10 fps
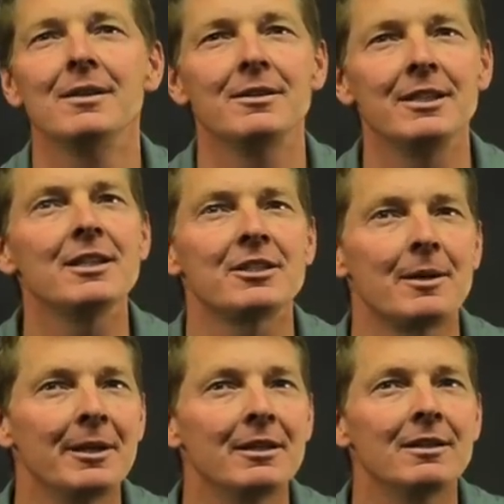Sea to
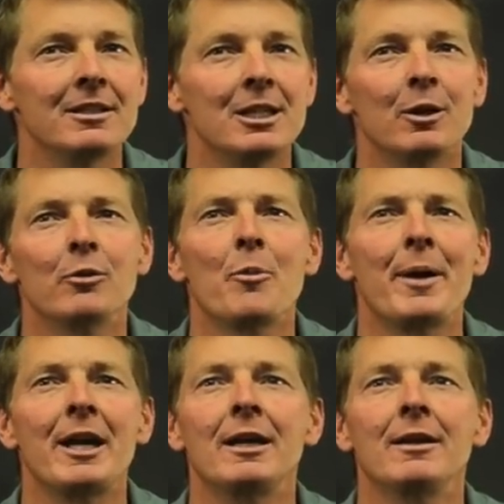Summit is known for
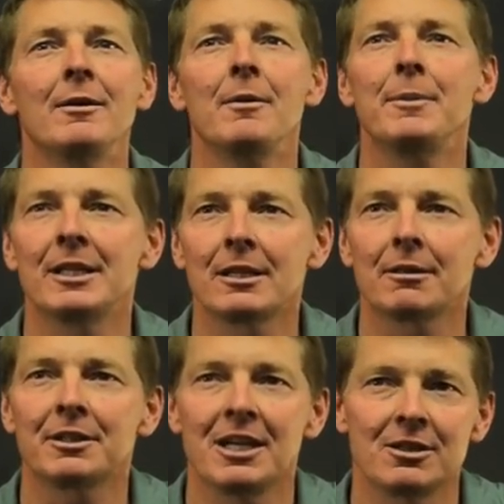paying
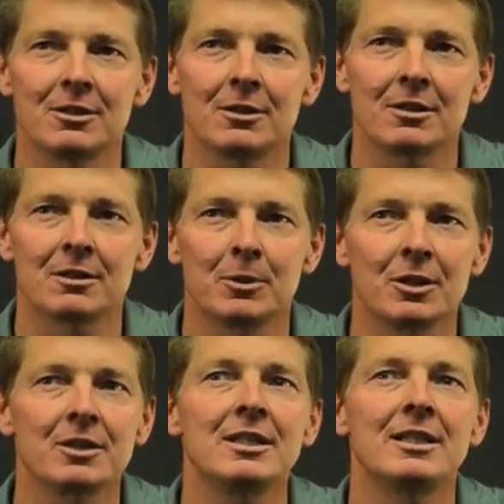particular attention to the
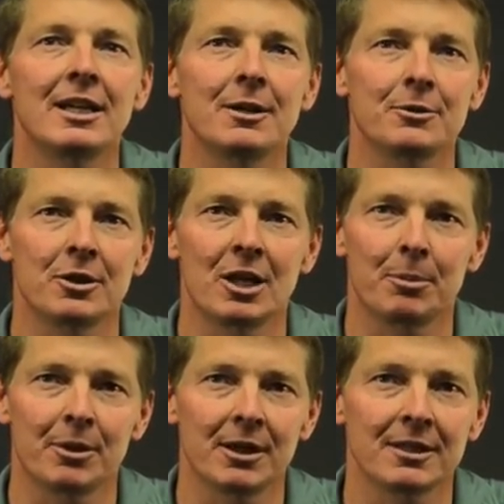smallest details on our
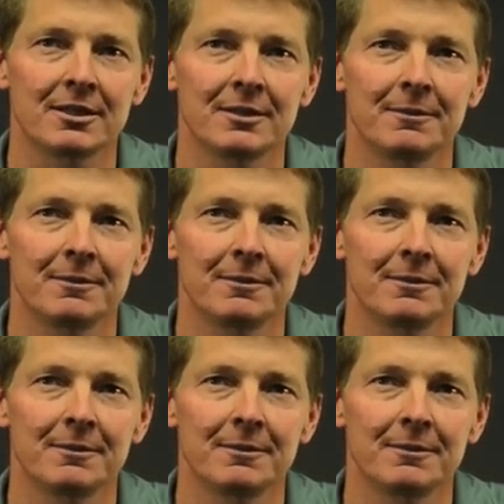products.